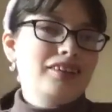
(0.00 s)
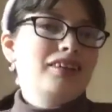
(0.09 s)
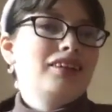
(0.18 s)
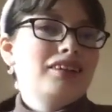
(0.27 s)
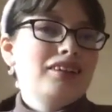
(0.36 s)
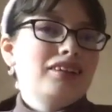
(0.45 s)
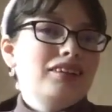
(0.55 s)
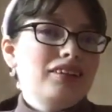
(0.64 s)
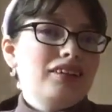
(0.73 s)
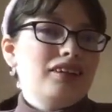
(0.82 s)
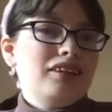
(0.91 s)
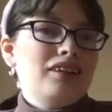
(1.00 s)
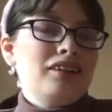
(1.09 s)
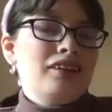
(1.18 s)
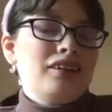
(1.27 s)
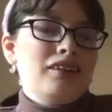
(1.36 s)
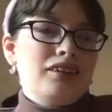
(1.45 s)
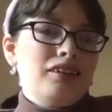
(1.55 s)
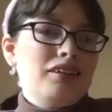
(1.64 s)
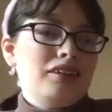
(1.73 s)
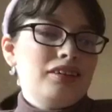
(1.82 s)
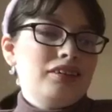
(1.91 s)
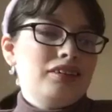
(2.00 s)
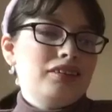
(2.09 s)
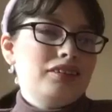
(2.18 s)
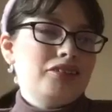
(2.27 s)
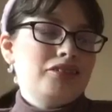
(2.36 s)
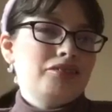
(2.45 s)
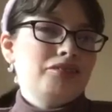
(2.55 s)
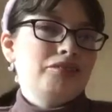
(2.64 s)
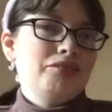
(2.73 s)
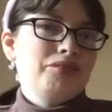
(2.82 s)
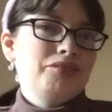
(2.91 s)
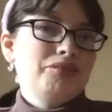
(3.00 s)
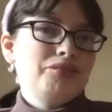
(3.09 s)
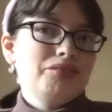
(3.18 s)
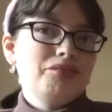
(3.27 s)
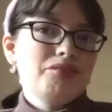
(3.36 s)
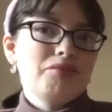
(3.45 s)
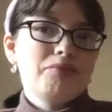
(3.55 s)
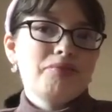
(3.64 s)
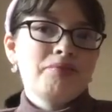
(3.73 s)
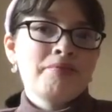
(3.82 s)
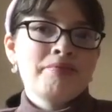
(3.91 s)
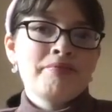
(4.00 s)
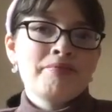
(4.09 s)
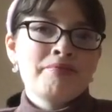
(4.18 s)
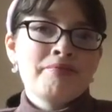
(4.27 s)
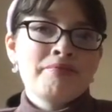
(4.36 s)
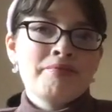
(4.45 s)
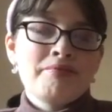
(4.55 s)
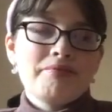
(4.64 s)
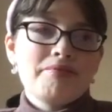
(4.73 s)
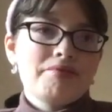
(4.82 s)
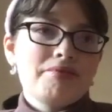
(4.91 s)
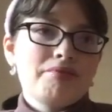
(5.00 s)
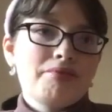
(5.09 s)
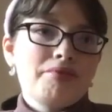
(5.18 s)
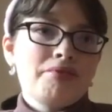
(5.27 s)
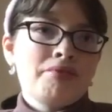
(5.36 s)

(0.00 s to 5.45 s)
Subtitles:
Nothing is said.